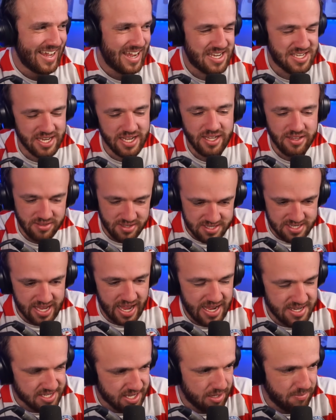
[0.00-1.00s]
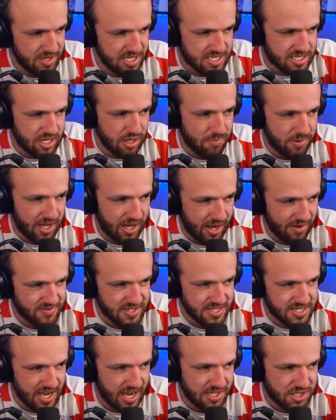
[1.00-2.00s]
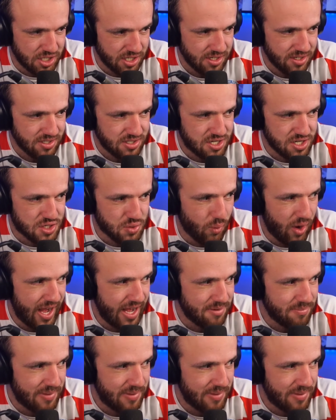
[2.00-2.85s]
He's like, this guy's gonna be stupid enough to touch it. Just wait,